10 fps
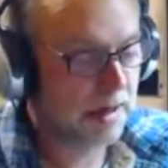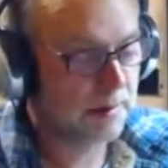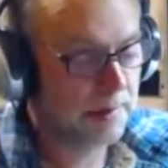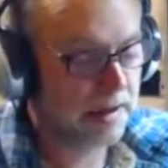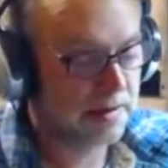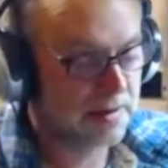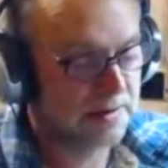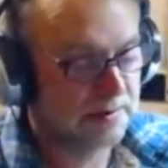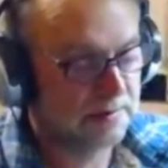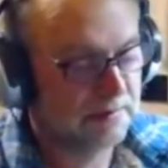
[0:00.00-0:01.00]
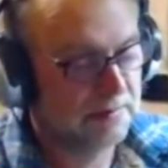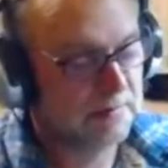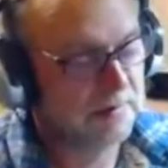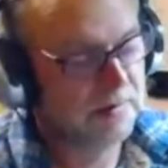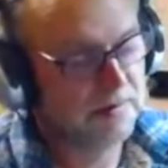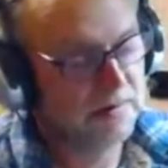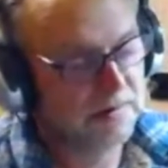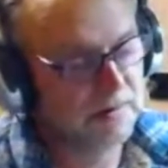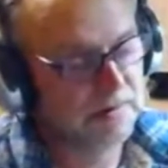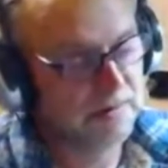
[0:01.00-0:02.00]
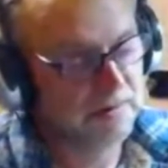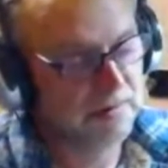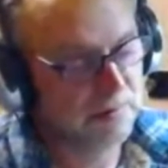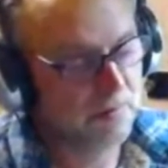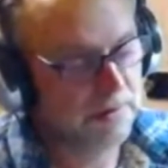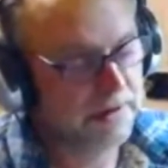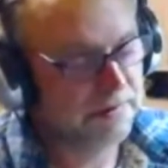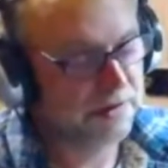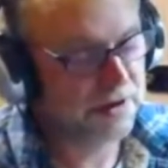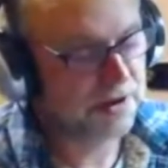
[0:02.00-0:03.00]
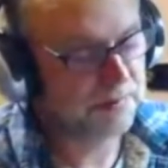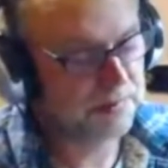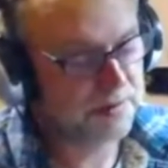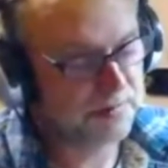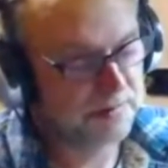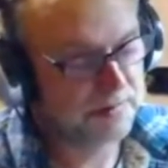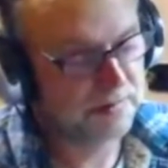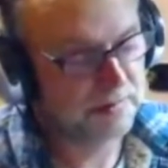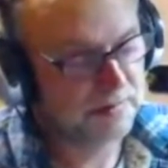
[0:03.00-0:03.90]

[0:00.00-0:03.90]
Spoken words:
Merrimacs and all the different ships.